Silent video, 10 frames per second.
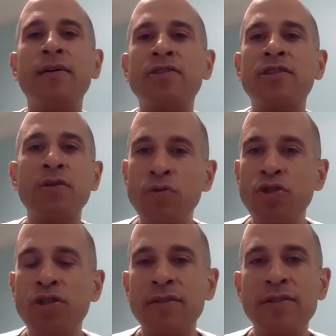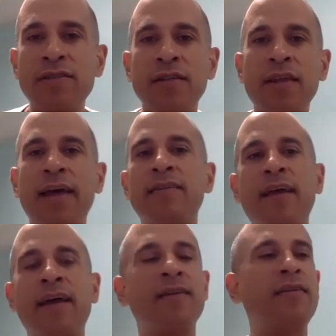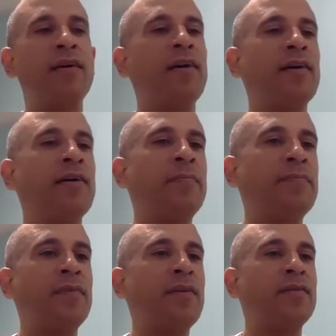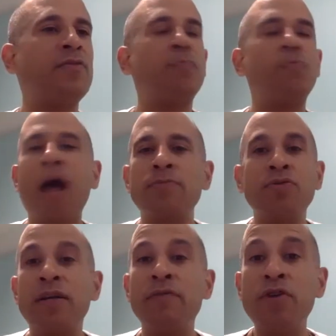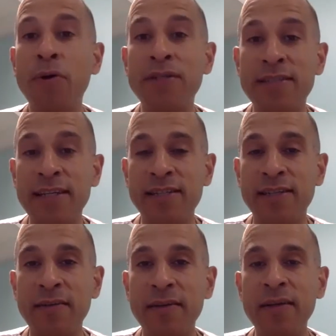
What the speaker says: solutions that to problems you didn't even know existed.